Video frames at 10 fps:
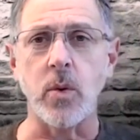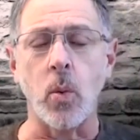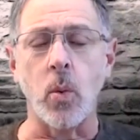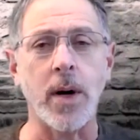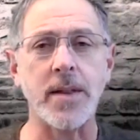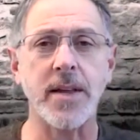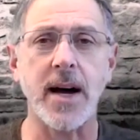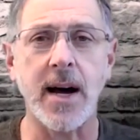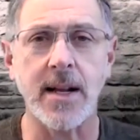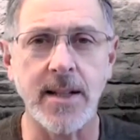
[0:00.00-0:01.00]
what the
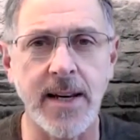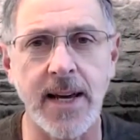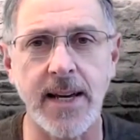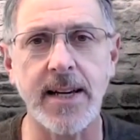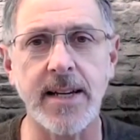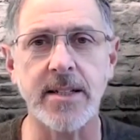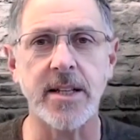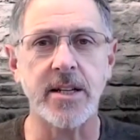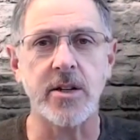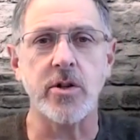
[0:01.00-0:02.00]
holiday is
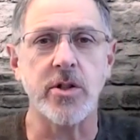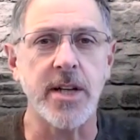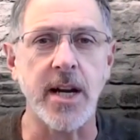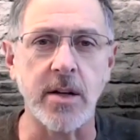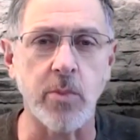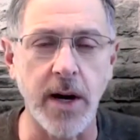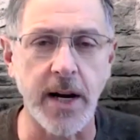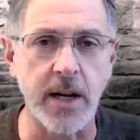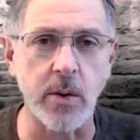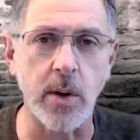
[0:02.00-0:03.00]
that you're
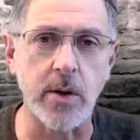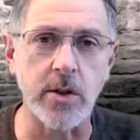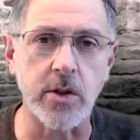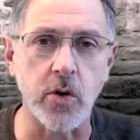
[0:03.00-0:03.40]
celebrating, whether it's